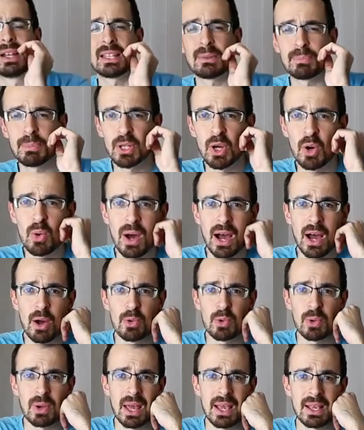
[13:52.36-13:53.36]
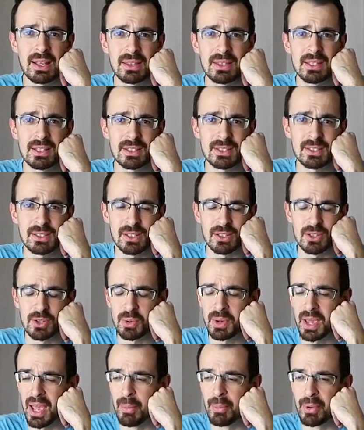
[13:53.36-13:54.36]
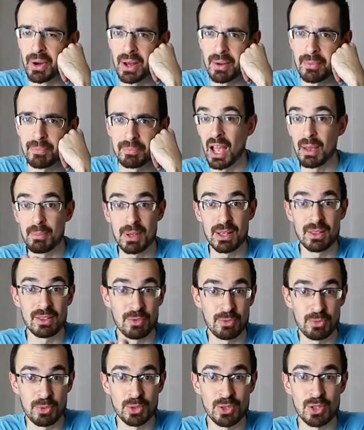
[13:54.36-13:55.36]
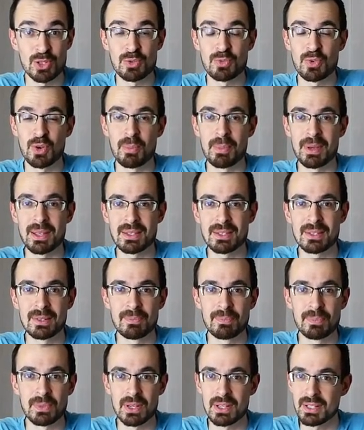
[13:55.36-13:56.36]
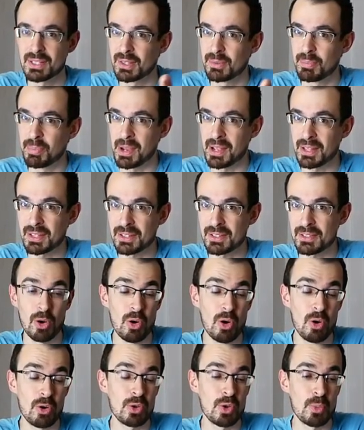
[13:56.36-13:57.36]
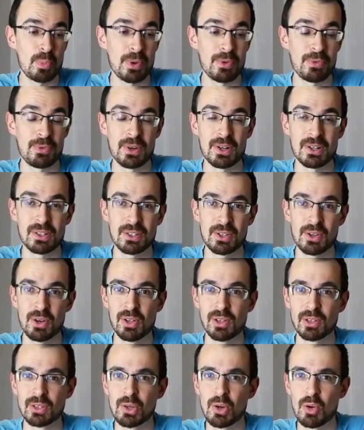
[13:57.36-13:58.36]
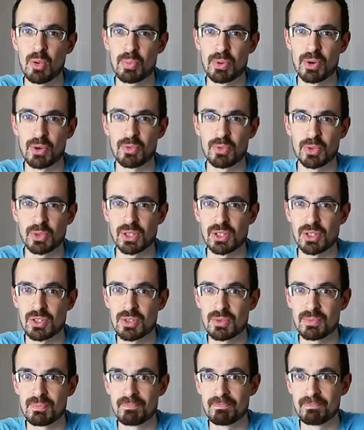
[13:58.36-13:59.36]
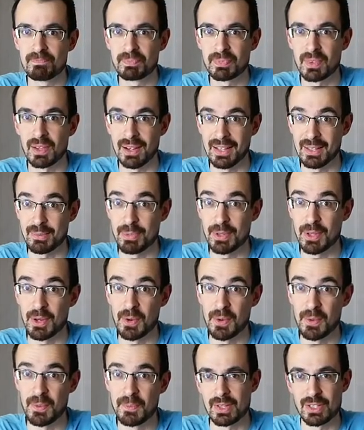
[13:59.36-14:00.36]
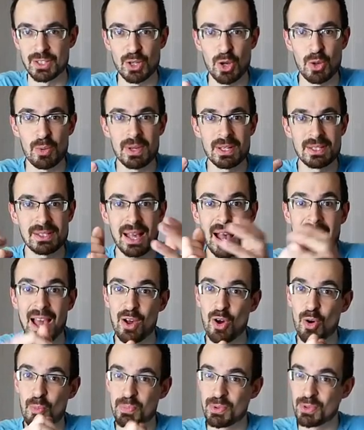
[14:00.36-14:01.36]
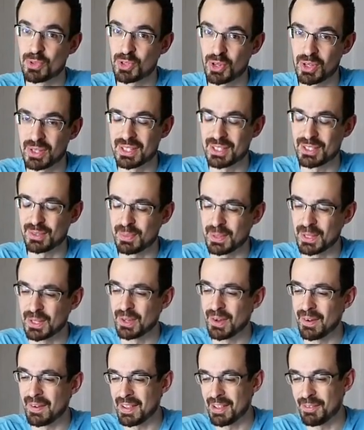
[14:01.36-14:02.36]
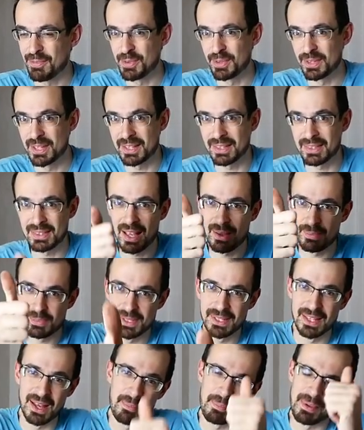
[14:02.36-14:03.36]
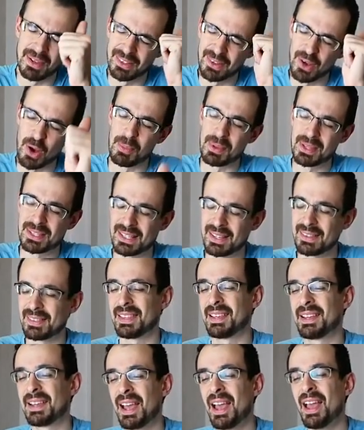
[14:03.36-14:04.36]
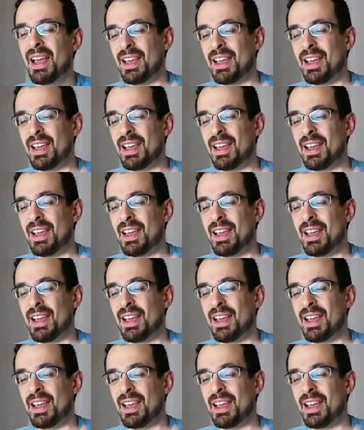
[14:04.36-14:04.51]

Let me know how you like this new camera, I mean the footage from it. Is it better or you prefer the old GoPro footage? Let me know. As always, I hope you enjoyed this video. If you did, thumbs it up and comment something.